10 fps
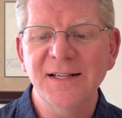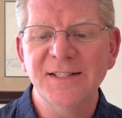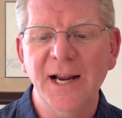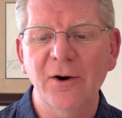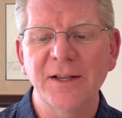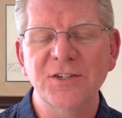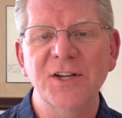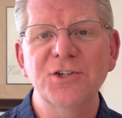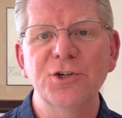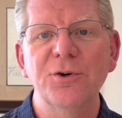Darius
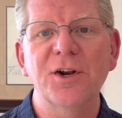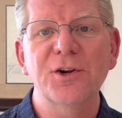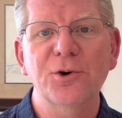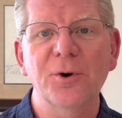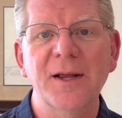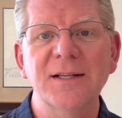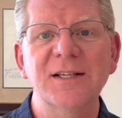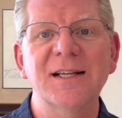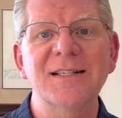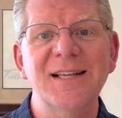issued a decree to
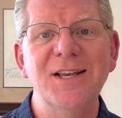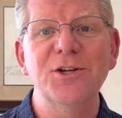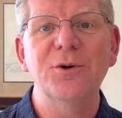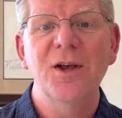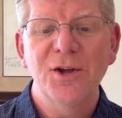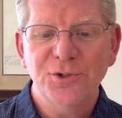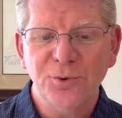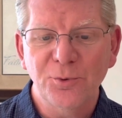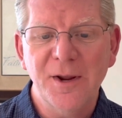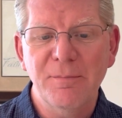continue to
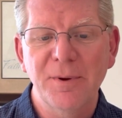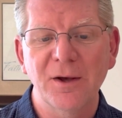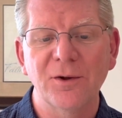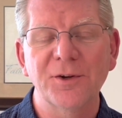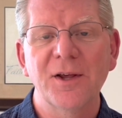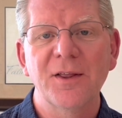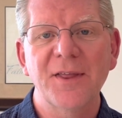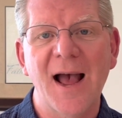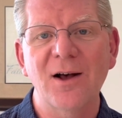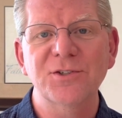rebuild
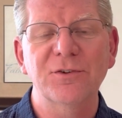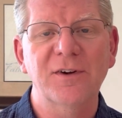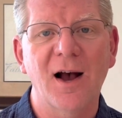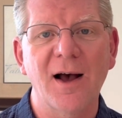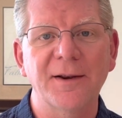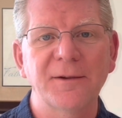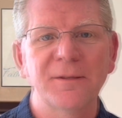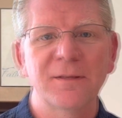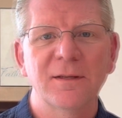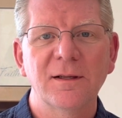the house of God.
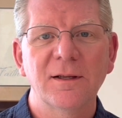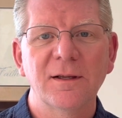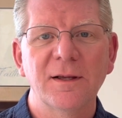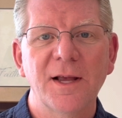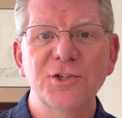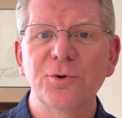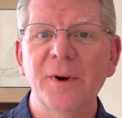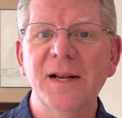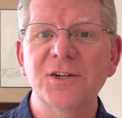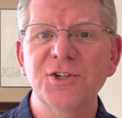As you
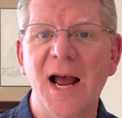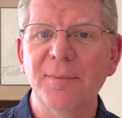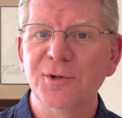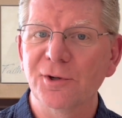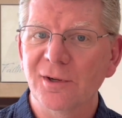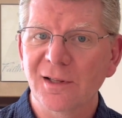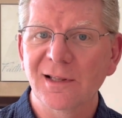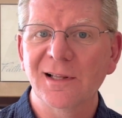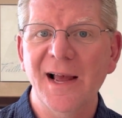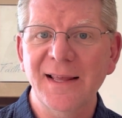read a chapter
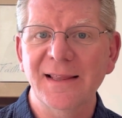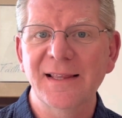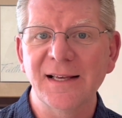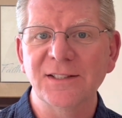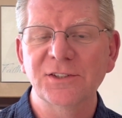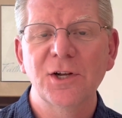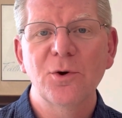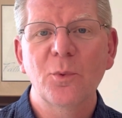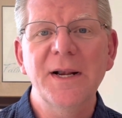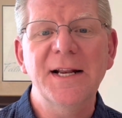like this,
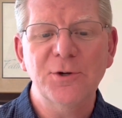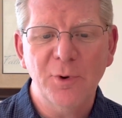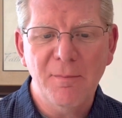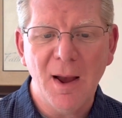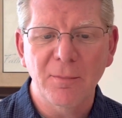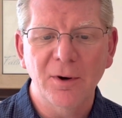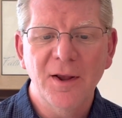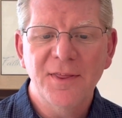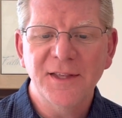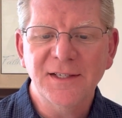we need to remember
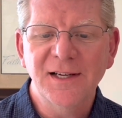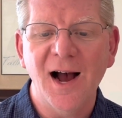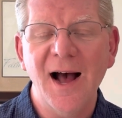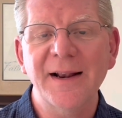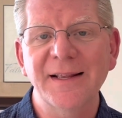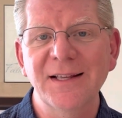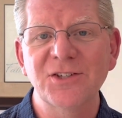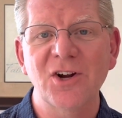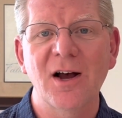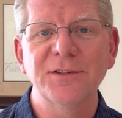that God
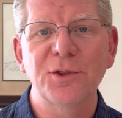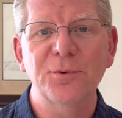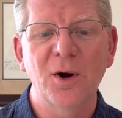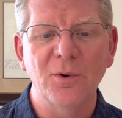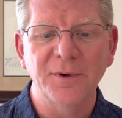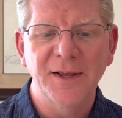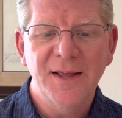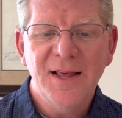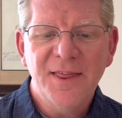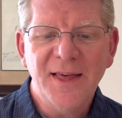is on the throne,
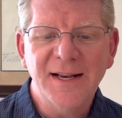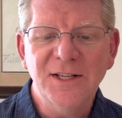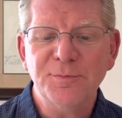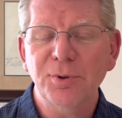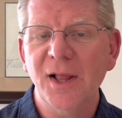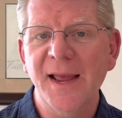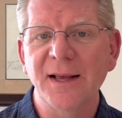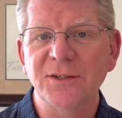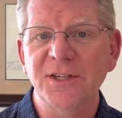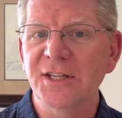that His
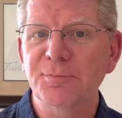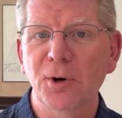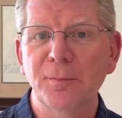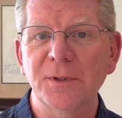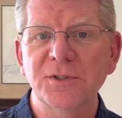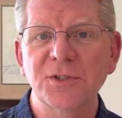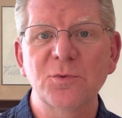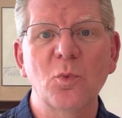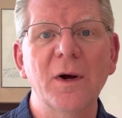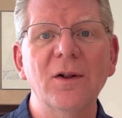plans, His purposes
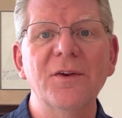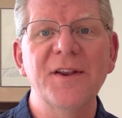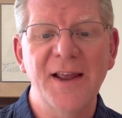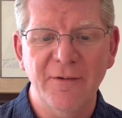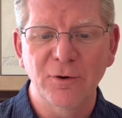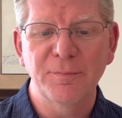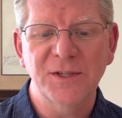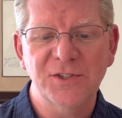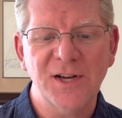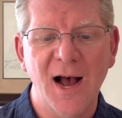will never be
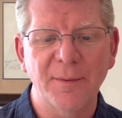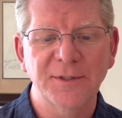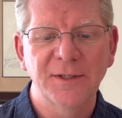stopped.